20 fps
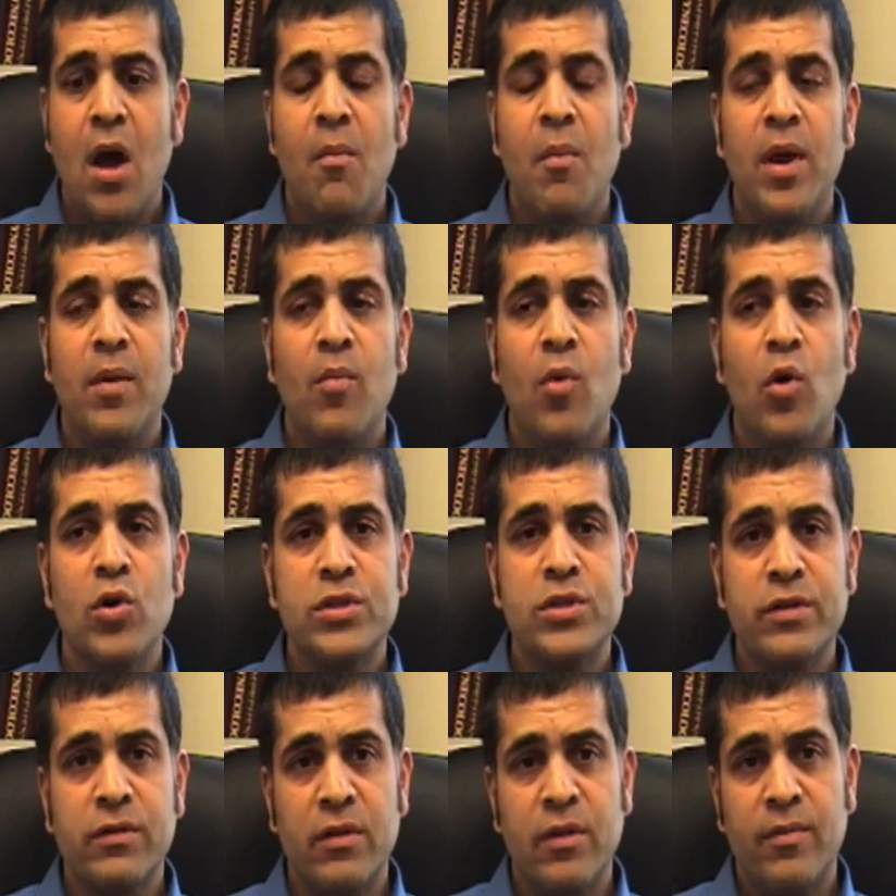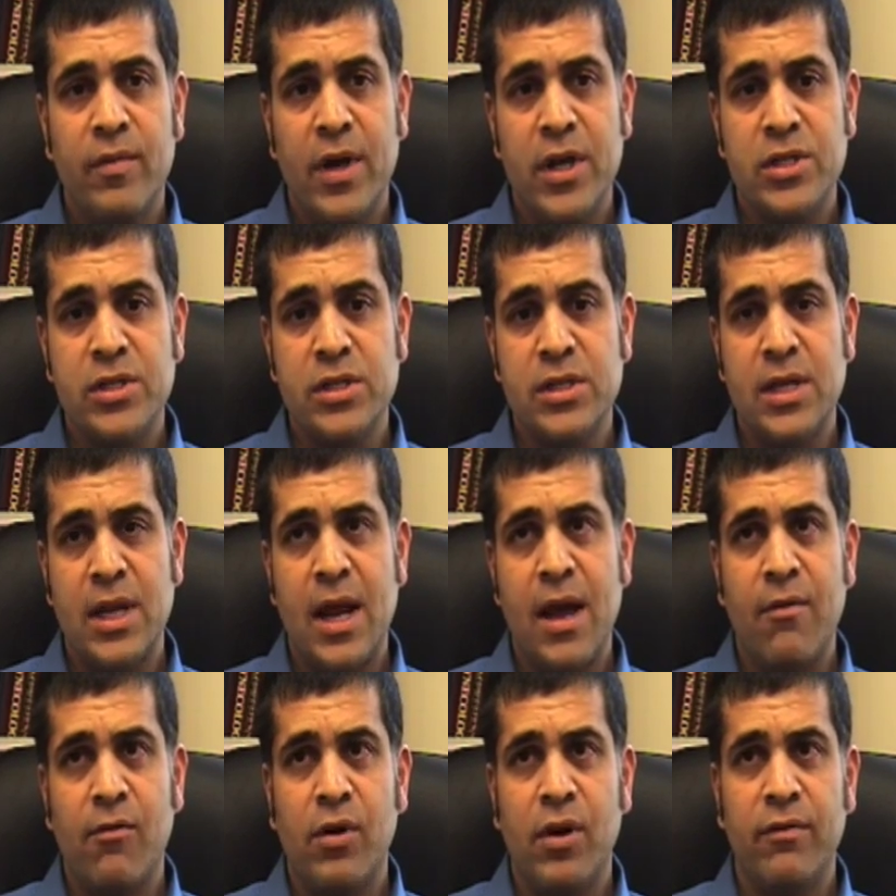But most of the patients
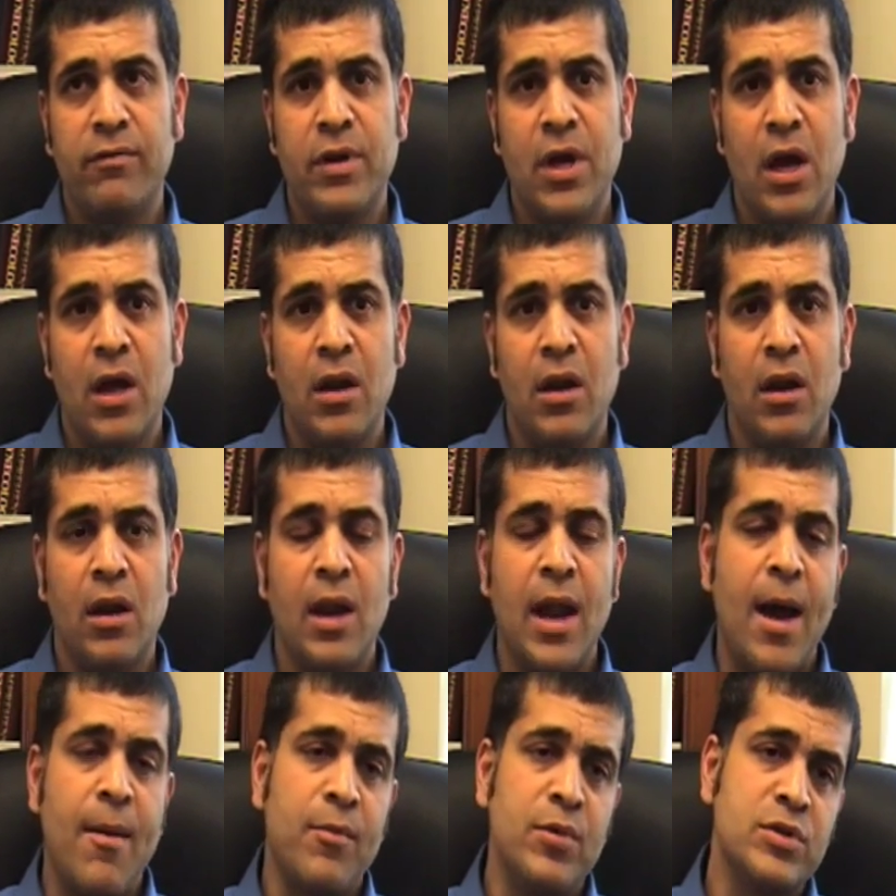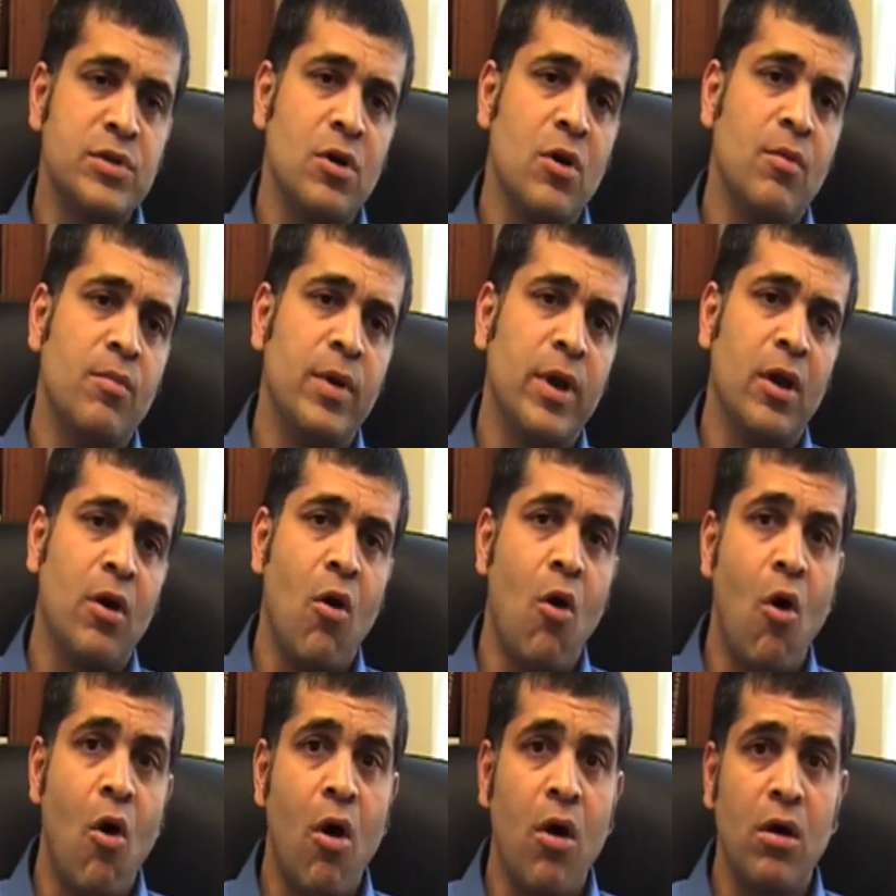that I would have done laparoscopic
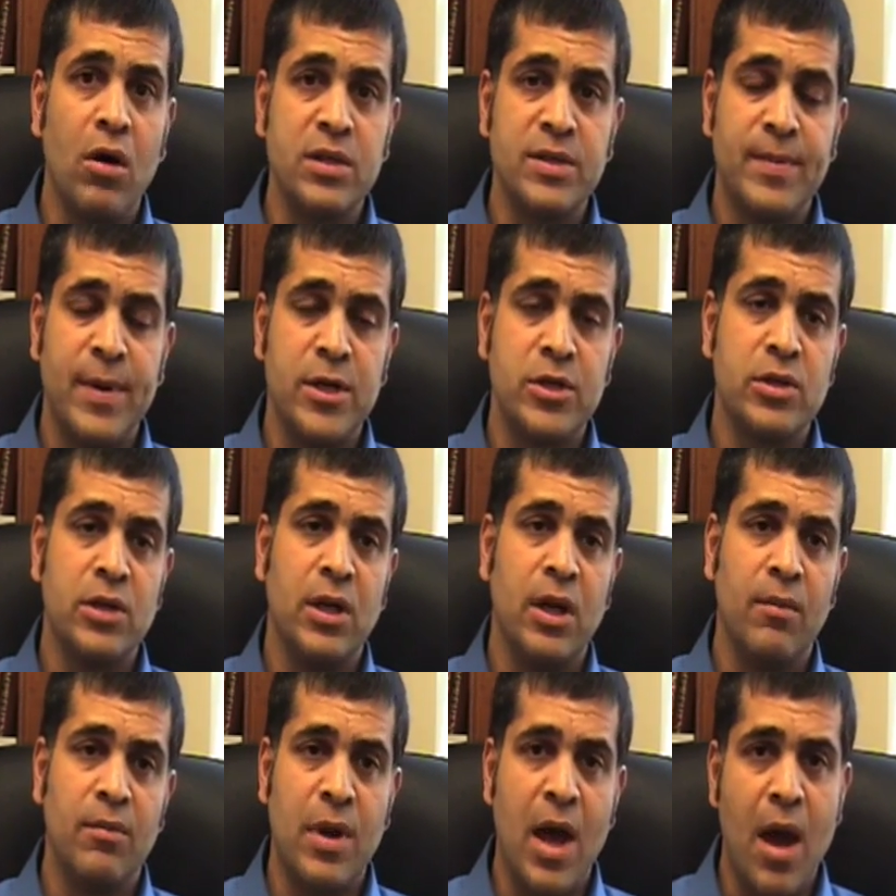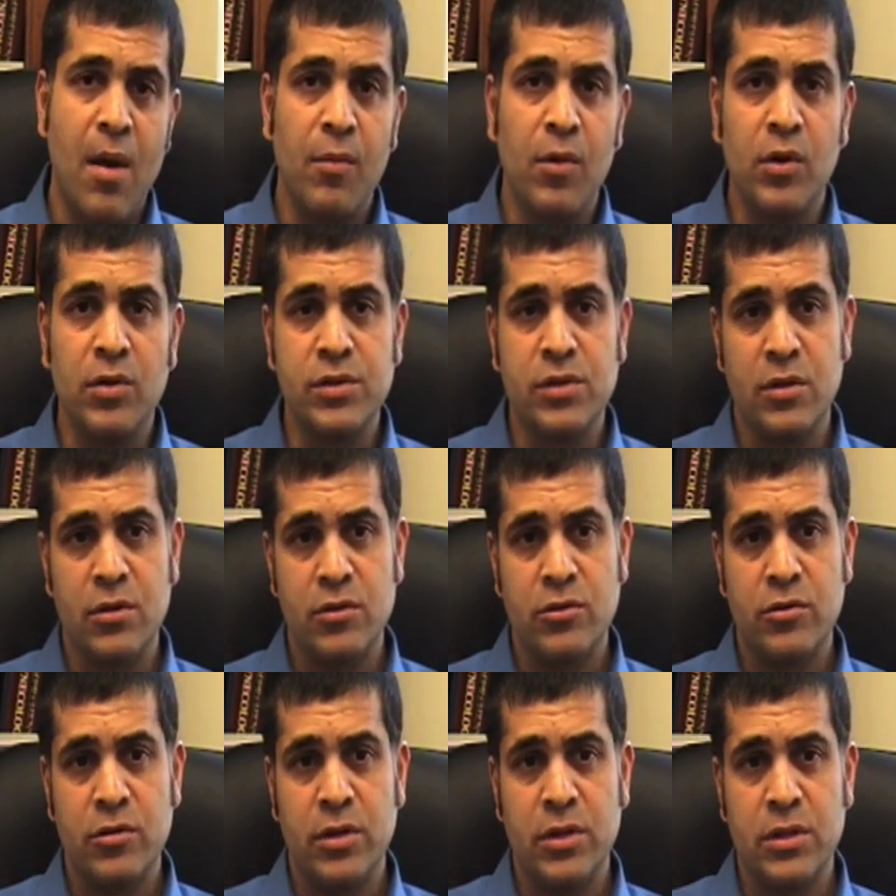or especially abdominal
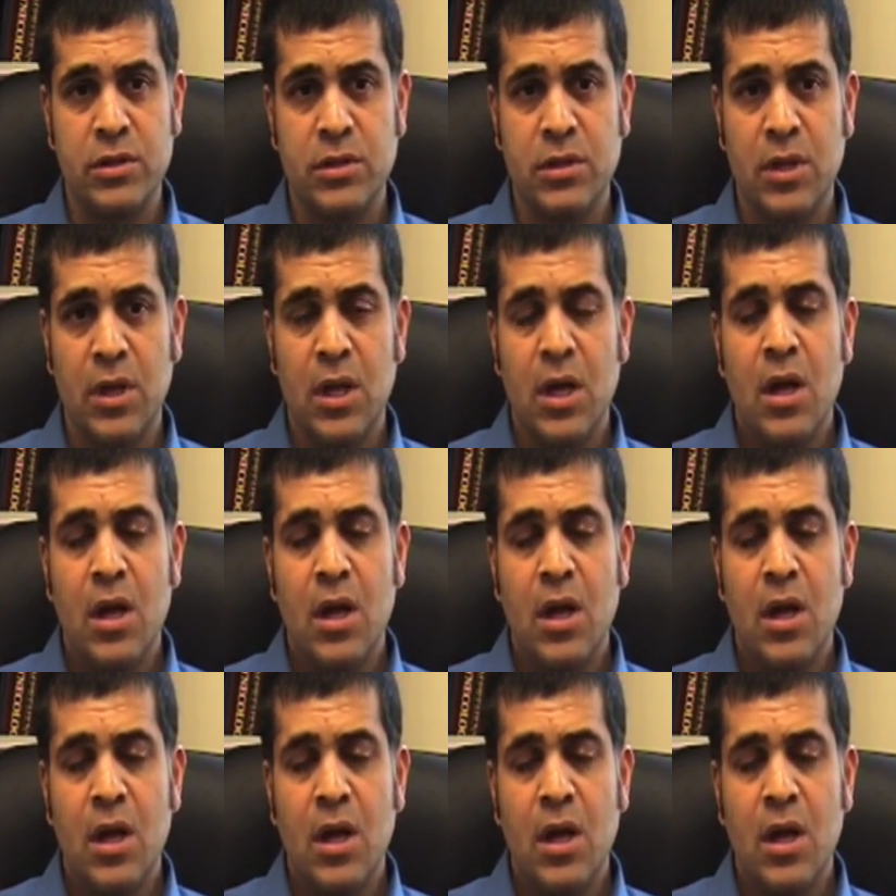surgeries,